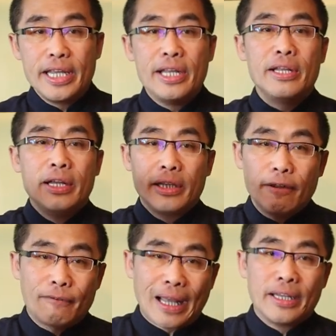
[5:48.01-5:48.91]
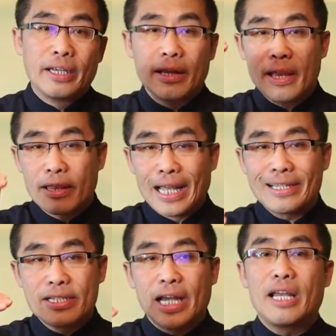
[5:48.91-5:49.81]
in defining
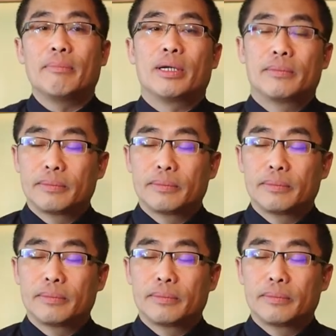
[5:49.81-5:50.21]
this name.